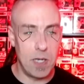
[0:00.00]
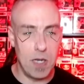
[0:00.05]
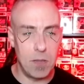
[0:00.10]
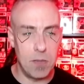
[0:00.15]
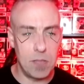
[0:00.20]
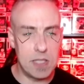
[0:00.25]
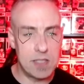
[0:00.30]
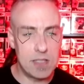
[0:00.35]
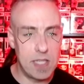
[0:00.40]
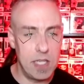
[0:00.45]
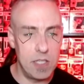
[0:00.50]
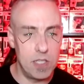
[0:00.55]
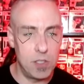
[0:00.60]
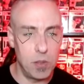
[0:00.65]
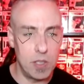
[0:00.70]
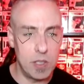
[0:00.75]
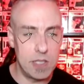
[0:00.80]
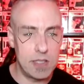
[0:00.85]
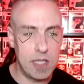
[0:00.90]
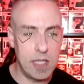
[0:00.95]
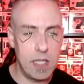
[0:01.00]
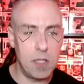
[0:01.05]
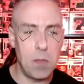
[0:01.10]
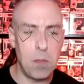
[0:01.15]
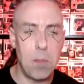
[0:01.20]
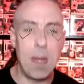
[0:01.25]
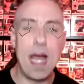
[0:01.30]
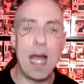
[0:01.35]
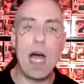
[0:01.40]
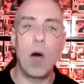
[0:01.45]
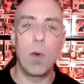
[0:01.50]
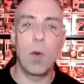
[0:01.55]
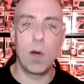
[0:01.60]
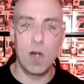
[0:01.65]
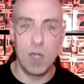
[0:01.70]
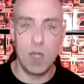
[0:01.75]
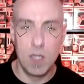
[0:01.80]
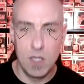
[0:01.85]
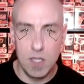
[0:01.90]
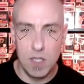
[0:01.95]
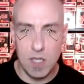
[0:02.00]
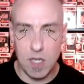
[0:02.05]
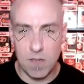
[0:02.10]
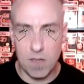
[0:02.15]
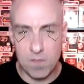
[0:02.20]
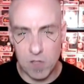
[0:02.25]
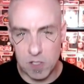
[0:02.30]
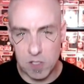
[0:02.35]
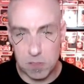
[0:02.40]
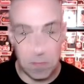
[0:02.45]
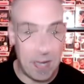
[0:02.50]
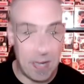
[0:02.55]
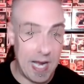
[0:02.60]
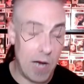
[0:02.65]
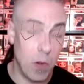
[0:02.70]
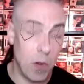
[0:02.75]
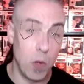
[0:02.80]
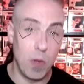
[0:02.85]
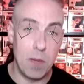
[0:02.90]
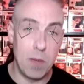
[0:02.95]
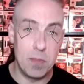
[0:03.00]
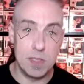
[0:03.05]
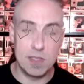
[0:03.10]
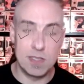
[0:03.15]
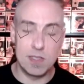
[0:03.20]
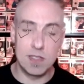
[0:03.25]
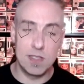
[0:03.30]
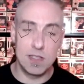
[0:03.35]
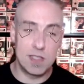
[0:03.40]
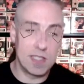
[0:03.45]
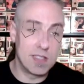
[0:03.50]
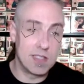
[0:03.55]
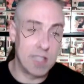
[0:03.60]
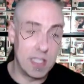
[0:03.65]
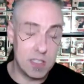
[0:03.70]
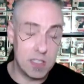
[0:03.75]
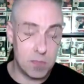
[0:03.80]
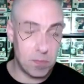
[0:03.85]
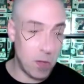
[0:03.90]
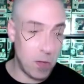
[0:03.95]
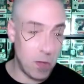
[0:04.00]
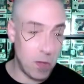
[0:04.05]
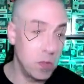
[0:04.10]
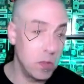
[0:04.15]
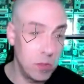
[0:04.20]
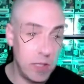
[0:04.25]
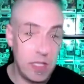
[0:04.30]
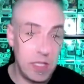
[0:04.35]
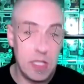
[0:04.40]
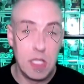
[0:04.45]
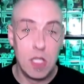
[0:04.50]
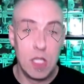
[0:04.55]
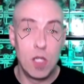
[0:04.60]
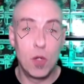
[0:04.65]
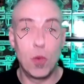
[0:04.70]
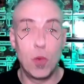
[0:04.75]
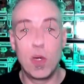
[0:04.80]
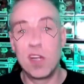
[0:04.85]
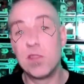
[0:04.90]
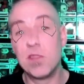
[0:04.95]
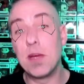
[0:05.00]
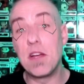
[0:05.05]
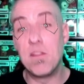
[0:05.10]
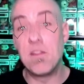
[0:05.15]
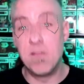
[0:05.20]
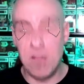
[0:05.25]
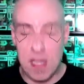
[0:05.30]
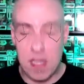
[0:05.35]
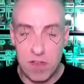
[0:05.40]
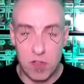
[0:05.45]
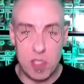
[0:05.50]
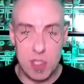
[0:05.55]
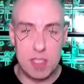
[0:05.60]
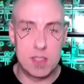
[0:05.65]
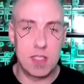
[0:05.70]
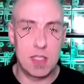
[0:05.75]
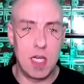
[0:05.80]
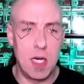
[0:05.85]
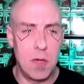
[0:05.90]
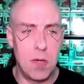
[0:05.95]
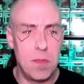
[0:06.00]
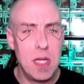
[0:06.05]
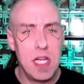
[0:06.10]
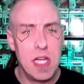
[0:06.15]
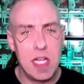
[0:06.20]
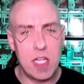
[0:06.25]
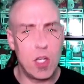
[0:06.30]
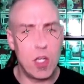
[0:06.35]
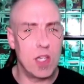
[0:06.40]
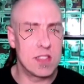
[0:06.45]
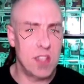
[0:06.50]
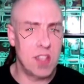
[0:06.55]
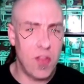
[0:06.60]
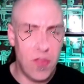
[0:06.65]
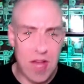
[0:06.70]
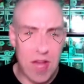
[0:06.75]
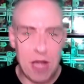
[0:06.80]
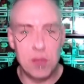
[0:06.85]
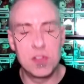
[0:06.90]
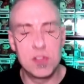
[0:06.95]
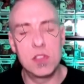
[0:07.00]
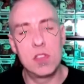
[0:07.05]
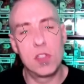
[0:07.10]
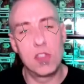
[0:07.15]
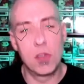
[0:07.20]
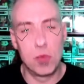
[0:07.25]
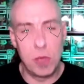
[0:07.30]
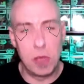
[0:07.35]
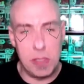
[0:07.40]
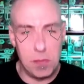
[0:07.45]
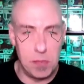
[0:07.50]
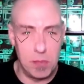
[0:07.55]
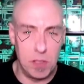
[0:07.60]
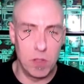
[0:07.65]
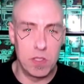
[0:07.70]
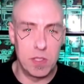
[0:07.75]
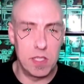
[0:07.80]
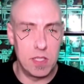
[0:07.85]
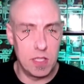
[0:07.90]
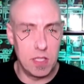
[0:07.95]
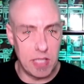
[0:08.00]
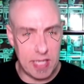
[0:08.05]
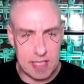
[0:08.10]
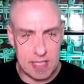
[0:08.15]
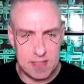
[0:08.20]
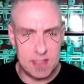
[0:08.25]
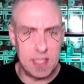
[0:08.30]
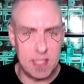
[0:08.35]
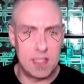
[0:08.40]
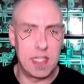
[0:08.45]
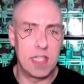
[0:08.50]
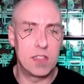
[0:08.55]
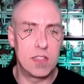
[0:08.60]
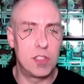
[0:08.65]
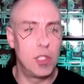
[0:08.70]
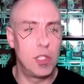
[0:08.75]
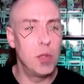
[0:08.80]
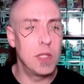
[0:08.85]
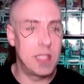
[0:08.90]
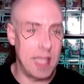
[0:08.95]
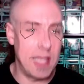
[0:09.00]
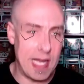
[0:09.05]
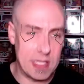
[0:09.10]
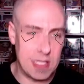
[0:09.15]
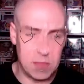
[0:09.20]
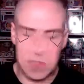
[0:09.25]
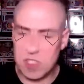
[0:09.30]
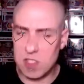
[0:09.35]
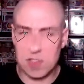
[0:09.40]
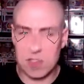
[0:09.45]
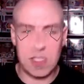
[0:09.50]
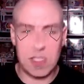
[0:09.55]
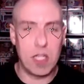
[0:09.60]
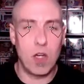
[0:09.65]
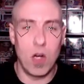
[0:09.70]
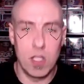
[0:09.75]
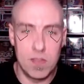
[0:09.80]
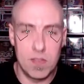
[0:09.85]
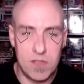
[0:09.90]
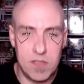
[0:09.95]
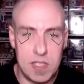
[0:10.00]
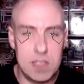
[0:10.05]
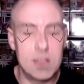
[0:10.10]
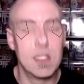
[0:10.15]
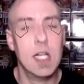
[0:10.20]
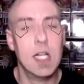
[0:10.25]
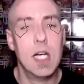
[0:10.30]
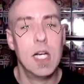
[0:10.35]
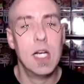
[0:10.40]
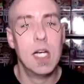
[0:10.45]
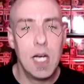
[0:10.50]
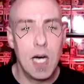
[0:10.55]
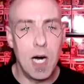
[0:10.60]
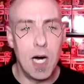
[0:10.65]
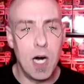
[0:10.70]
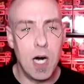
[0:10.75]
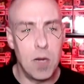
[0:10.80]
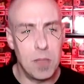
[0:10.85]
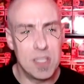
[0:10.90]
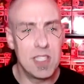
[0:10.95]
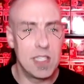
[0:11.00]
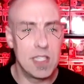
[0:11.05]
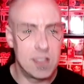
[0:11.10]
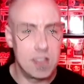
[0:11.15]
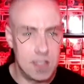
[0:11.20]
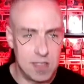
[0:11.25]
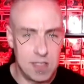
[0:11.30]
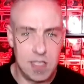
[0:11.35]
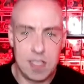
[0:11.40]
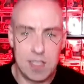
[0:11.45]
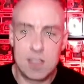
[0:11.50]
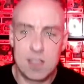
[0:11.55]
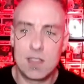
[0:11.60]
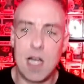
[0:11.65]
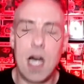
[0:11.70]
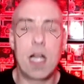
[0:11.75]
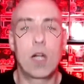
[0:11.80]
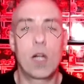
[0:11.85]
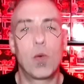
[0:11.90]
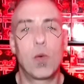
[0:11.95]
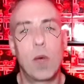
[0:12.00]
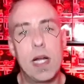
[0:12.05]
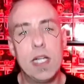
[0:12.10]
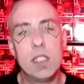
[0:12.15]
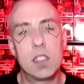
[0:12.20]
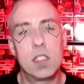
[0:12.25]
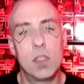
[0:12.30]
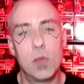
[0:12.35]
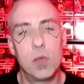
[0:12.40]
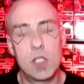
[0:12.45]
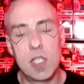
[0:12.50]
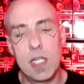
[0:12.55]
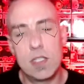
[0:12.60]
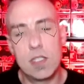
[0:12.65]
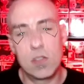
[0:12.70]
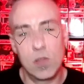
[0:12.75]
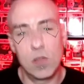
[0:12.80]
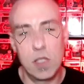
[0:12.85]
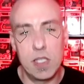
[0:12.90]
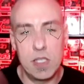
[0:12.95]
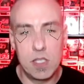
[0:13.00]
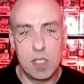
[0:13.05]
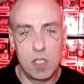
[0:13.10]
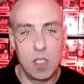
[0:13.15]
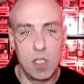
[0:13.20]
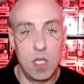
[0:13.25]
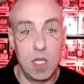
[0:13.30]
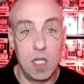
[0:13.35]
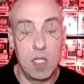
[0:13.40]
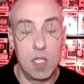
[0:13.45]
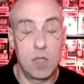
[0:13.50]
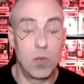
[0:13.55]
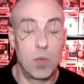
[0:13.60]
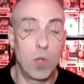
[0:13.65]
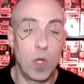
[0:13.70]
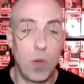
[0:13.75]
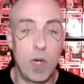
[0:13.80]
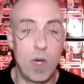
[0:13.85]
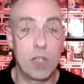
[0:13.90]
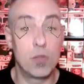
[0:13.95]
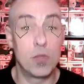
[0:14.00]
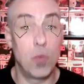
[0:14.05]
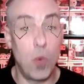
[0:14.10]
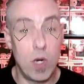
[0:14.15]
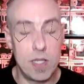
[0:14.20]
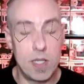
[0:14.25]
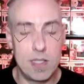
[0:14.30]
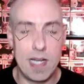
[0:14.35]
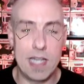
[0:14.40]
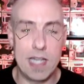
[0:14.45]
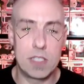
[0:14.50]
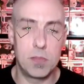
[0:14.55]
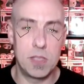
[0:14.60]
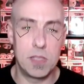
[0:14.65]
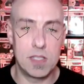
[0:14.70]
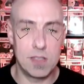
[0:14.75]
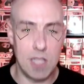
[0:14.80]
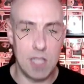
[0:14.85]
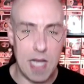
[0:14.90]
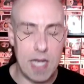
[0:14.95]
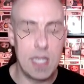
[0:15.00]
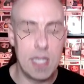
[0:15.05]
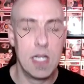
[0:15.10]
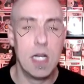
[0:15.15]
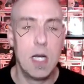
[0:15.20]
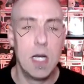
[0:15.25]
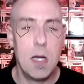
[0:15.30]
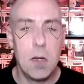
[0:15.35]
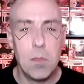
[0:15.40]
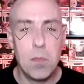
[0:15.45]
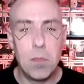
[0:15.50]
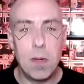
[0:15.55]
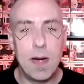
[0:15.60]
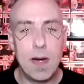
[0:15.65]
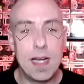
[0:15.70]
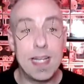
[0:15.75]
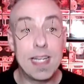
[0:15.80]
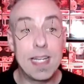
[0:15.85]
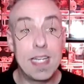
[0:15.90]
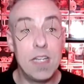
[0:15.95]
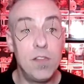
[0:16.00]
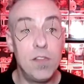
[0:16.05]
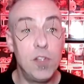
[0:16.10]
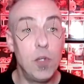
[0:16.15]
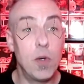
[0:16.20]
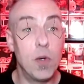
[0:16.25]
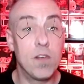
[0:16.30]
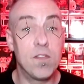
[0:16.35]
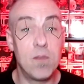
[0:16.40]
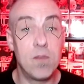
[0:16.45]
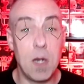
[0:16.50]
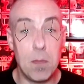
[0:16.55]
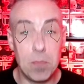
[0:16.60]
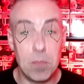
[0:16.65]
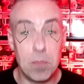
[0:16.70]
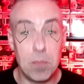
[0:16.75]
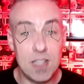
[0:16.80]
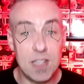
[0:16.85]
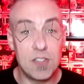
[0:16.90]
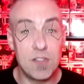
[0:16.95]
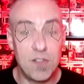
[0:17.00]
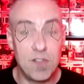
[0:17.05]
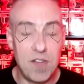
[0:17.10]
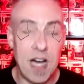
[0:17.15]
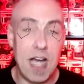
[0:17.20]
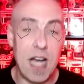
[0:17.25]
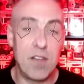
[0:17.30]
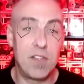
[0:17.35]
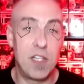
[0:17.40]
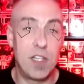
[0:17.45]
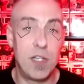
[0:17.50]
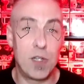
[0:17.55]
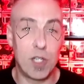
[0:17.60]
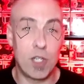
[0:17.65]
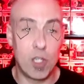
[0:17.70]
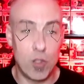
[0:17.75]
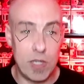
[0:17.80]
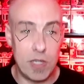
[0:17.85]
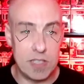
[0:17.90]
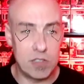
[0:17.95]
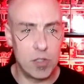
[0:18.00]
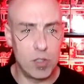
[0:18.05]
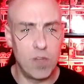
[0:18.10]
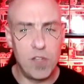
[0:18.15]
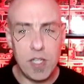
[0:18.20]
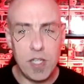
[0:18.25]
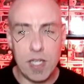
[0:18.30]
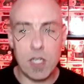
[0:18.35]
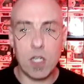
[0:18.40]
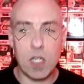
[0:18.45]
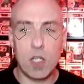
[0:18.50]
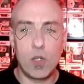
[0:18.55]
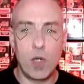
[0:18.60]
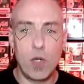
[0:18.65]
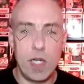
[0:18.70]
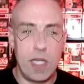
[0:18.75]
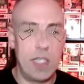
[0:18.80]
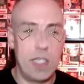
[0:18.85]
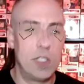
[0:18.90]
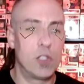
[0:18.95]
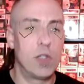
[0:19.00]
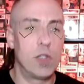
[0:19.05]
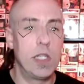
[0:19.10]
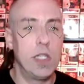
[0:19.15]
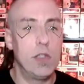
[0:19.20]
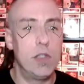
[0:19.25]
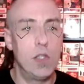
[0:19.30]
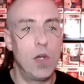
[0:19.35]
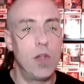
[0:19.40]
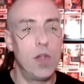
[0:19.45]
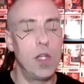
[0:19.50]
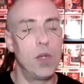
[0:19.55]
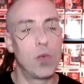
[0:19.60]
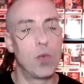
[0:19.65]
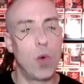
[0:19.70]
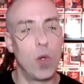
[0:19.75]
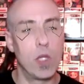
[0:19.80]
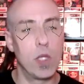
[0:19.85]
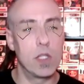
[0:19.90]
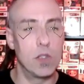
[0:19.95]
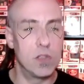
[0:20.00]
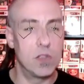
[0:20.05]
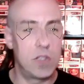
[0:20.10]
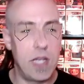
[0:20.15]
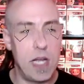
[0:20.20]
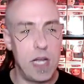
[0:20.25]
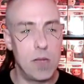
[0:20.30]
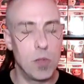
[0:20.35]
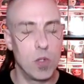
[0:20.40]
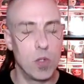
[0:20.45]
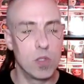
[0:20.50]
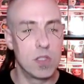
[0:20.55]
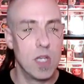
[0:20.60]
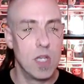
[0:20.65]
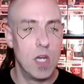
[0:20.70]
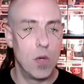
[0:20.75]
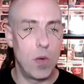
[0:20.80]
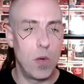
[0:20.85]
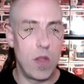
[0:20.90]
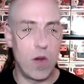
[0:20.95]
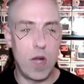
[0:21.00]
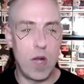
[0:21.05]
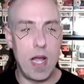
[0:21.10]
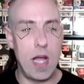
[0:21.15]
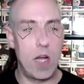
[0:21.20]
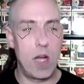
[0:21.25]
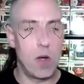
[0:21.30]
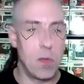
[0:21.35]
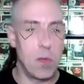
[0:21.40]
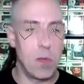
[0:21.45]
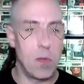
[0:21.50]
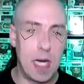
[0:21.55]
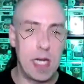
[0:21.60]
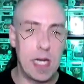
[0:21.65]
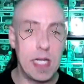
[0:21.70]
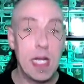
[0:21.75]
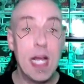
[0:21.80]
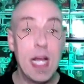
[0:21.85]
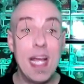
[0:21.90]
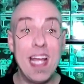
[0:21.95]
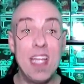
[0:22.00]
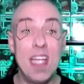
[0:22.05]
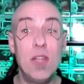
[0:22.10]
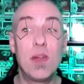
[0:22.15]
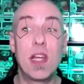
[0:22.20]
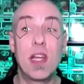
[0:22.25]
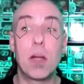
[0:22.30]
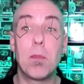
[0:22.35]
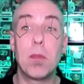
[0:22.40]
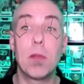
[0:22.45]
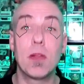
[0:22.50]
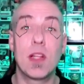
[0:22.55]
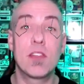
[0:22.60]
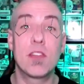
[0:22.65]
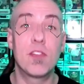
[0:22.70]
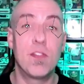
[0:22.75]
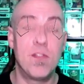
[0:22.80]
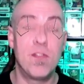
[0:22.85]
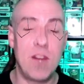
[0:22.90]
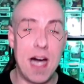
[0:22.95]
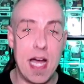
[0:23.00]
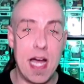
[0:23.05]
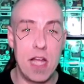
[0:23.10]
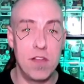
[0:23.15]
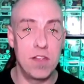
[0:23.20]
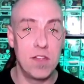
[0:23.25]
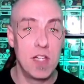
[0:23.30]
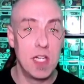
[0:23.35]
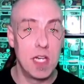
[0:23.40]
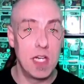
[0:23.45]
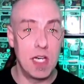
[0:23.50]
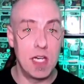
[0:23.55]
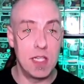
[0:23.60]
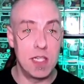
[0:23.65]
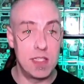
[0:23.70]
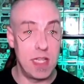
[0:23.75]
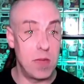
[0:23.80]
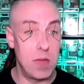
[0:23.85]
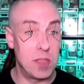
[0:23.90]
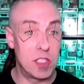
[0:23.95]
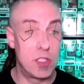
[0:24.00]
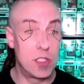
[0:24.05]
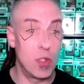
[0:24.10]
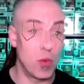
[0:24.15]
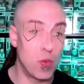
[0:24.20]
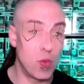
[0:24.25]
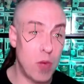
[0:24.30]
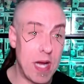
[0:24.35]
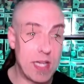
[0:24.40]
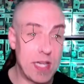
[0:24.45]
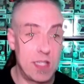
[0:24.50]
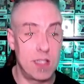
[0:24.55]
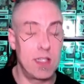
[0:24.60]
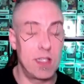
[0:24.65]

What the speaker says: let's get into it. Let's get into power first. Power weapons. This is exciting. This is probably one of my favorites. It costs 1,000 to rebuild. It, like I said, takes two attachments, just like all of these, unless it's an exotic range, in which case only requires one attachment slot. But it gives you a +5 to your crit. So if you get a crit injury, you know that you roll on those tables, whether head or body, and you get a +5 damage direct to